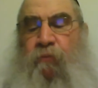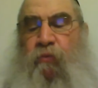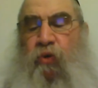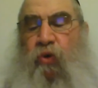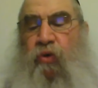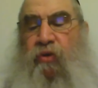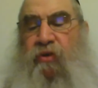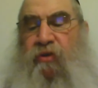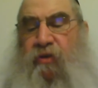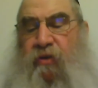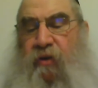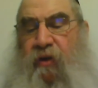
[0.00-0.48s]

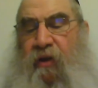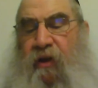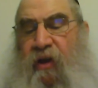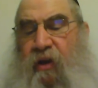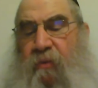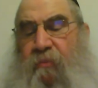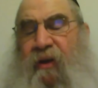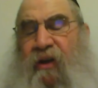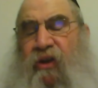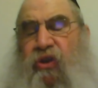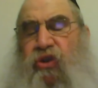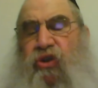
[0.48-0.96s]

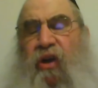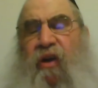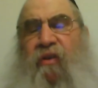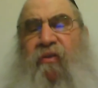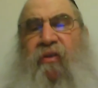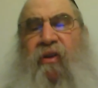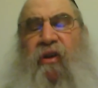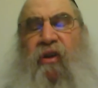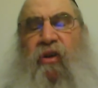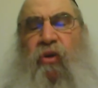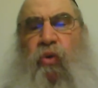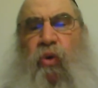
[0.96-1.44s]
utzrichin
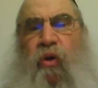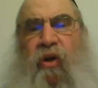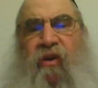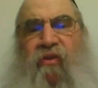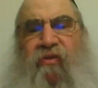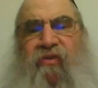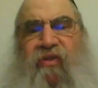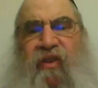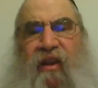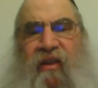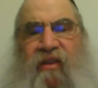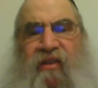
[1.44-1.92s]
makshava, in order
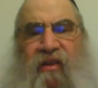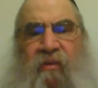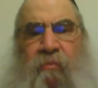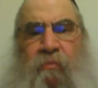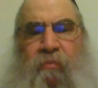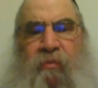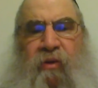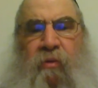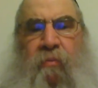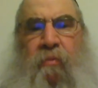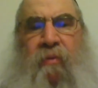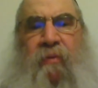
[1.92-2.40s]
that the
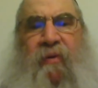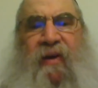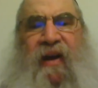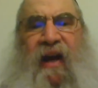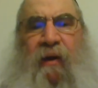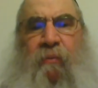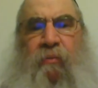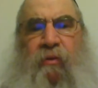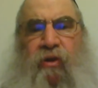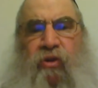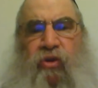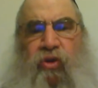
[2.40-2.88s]

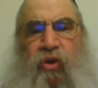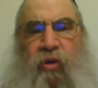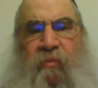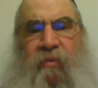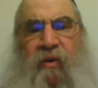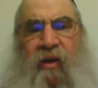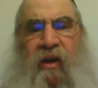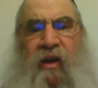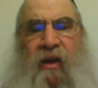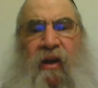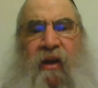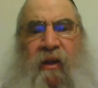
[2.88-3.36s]
mekabel
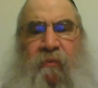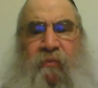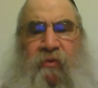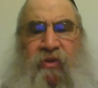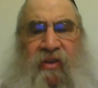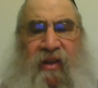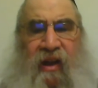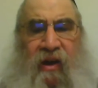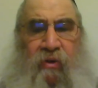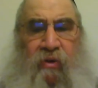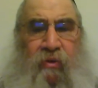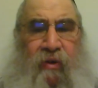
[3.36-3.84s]
tumah,
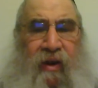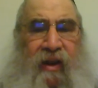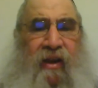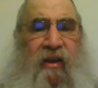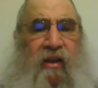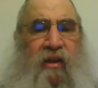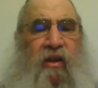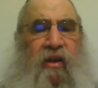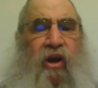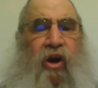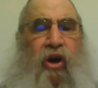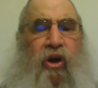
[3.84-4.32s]
it's not
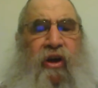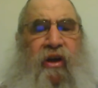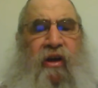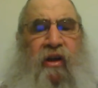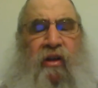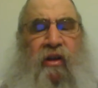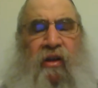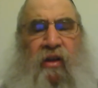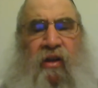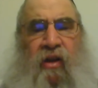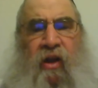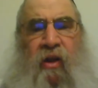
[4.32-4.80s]
regular
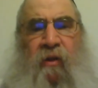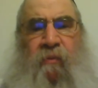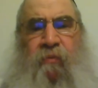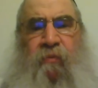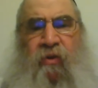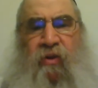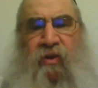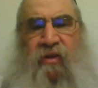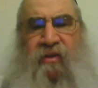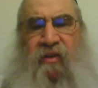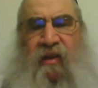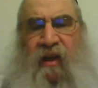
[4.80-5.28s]
oichel,
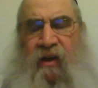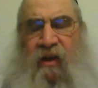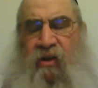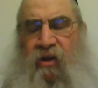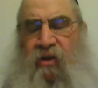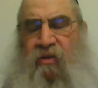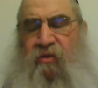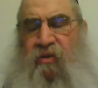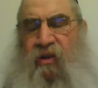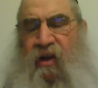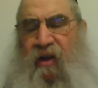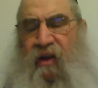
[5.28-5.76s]
it's not,
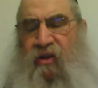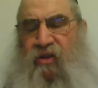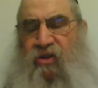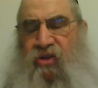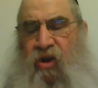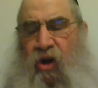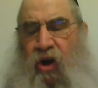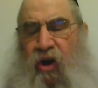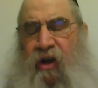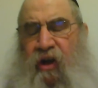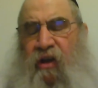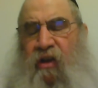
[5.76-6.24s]
it's
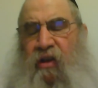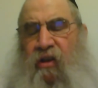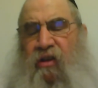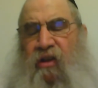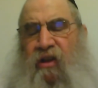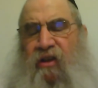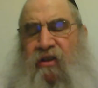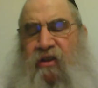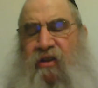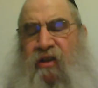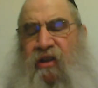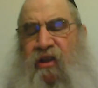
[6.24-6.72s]
oichel,
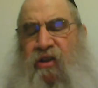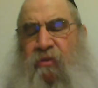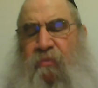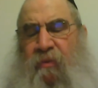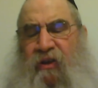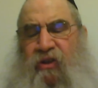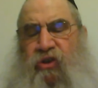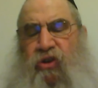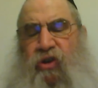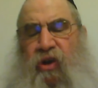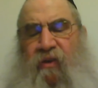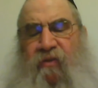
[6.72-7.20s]
that's needs
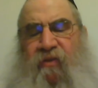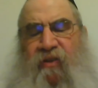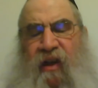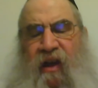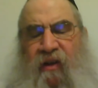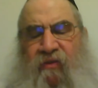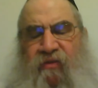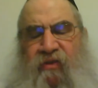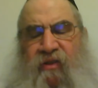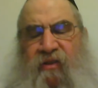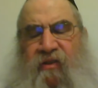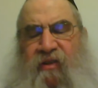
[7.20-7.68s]
makshava, you
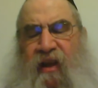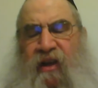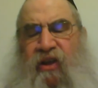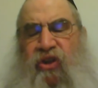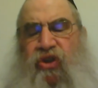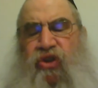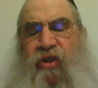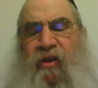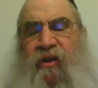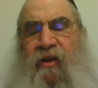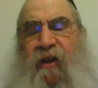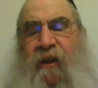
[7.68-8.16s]
have
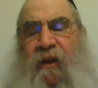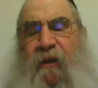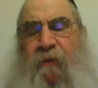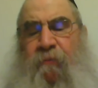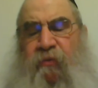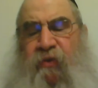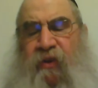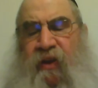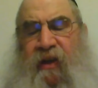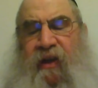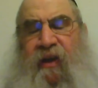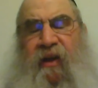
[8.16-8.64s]
intention
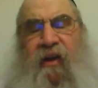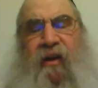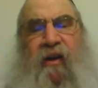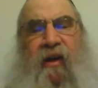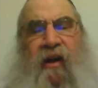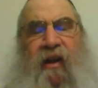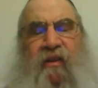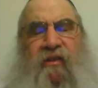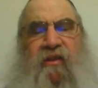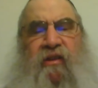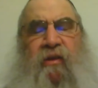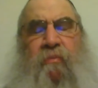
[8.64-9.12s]
to eat it
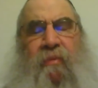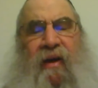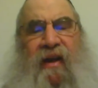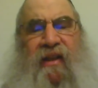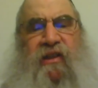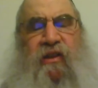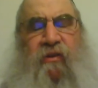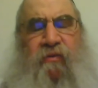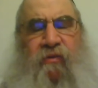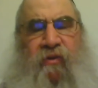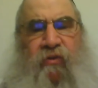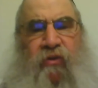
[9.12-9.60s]
al
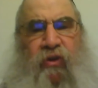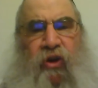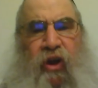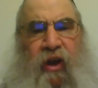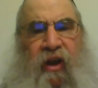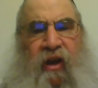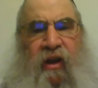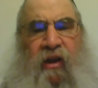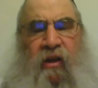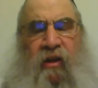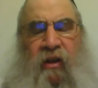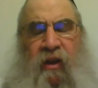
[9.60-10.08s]
zamasav of an
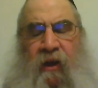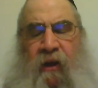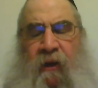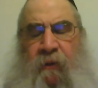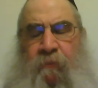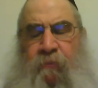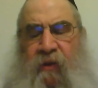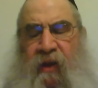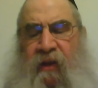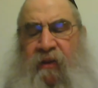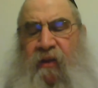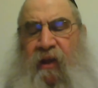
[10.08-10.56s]
oichel,
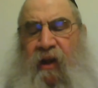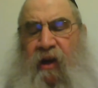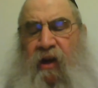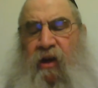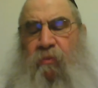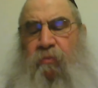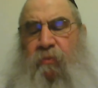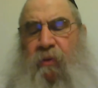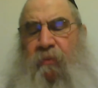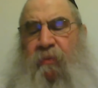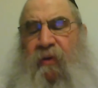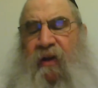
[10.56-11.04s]
and then it'll
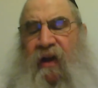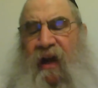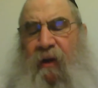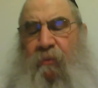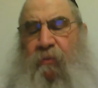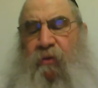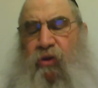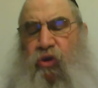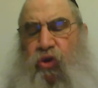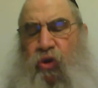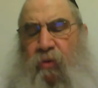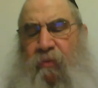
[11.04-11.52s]
be
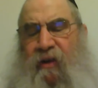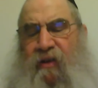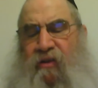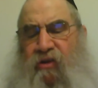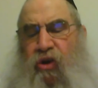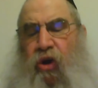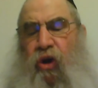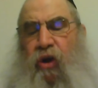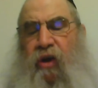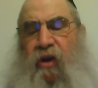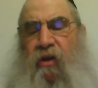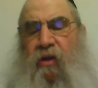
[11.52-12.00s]
mekabel tumah as
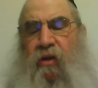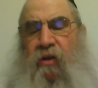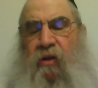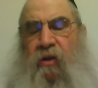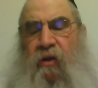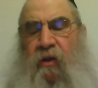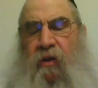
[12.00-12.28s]
a oichel.